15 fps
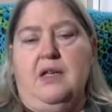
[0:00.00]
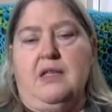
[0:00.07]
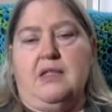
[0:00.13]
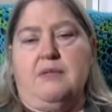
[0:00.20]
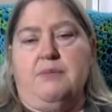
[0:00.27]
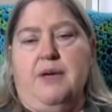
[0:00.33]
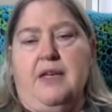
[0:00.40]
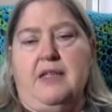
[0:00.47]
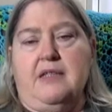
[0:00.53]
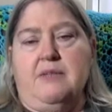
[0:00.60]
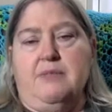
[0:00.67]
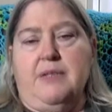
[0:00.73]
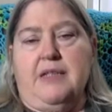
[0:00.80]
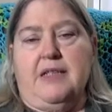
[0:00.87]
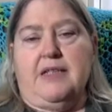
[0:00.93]
space
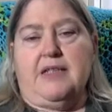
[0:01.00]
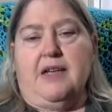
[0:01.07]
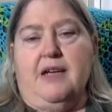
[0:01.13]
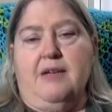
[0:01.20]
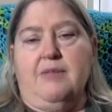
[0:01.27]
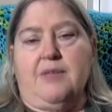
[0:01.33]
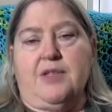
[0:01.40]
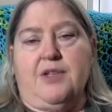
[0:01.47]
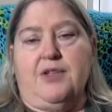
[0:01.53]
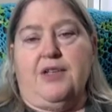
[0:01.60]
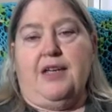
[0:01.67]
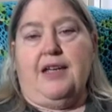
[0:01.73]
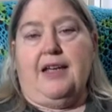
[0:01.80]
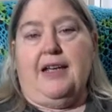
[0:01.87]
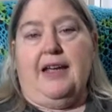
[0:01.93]
many times, so you
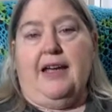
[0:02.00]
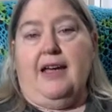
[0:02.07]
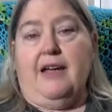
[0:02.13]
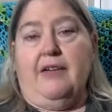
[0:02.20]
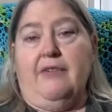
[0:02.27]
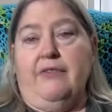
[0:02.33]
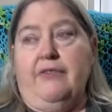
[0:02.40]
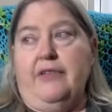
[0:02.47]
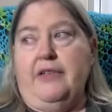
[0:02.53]
can't have,